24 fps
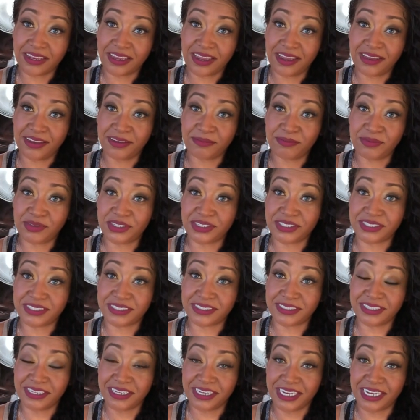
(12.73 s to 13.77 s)
I'm
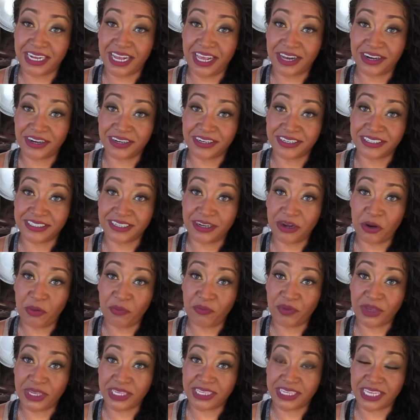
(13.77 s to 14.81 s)
just looking at her and
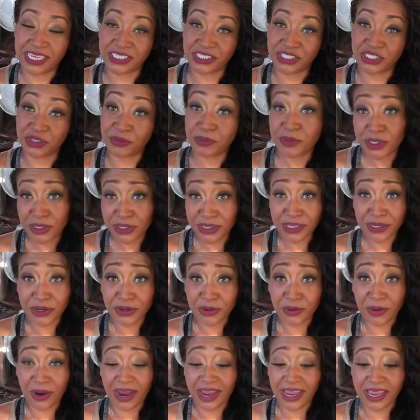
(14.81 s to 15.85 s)
hoping that she'll be a little
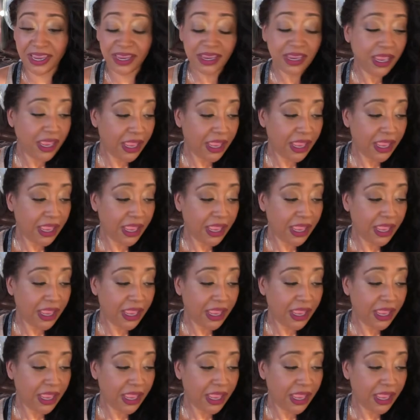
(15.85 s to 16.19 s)
quiet.